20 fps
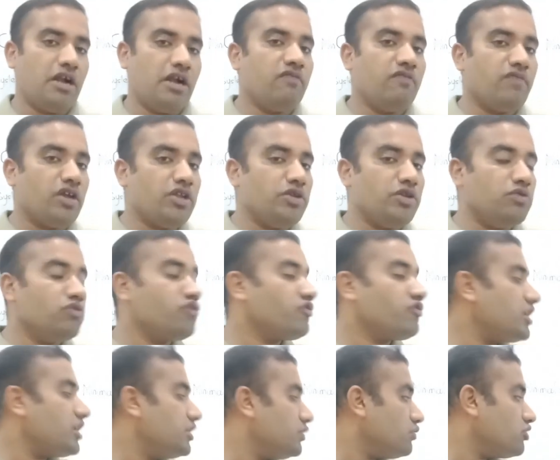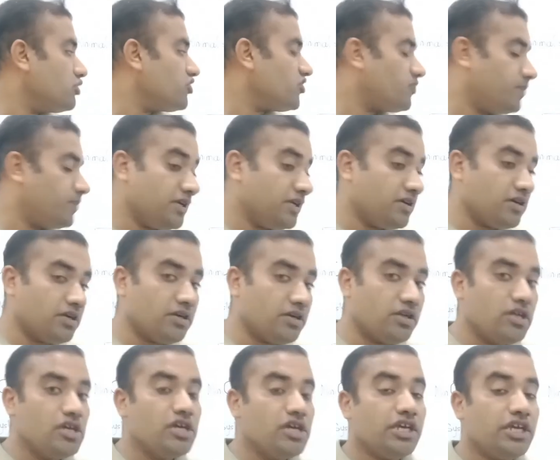And when you send to the
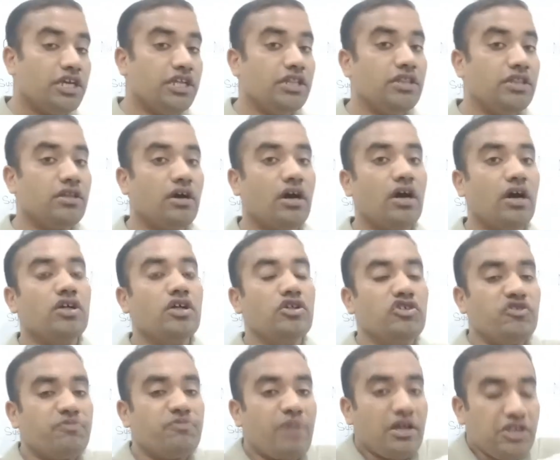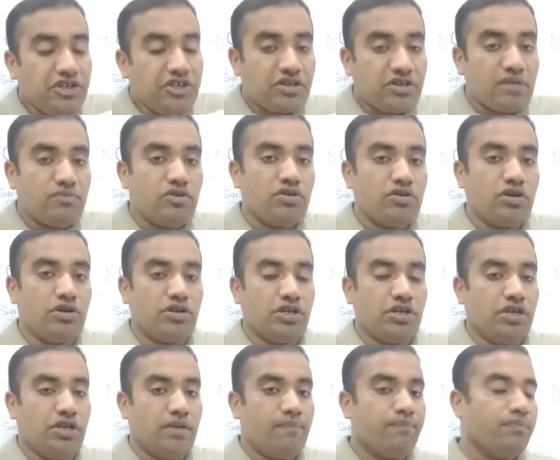speaker in the Spanish
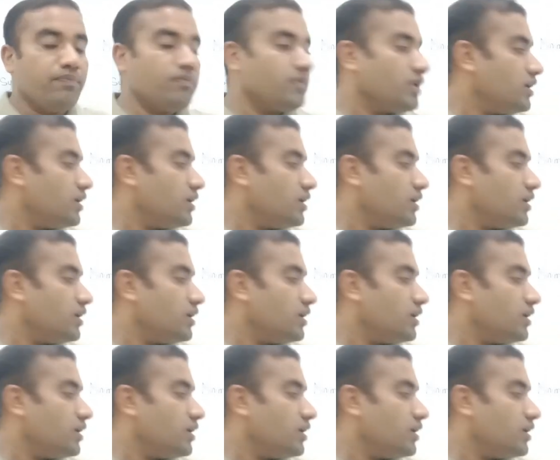community,